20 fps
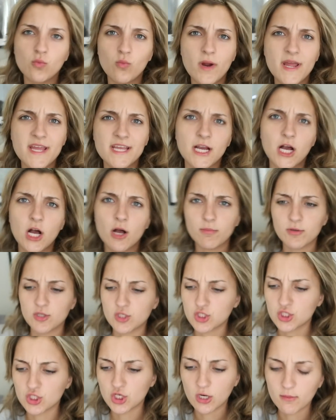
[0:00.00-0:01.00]
wake up and
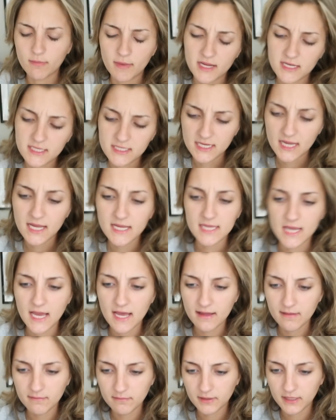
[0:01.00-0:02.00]
start my day
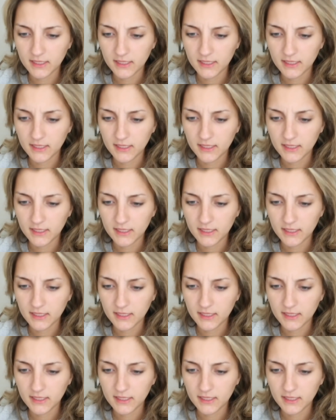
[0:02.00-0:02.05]
yet,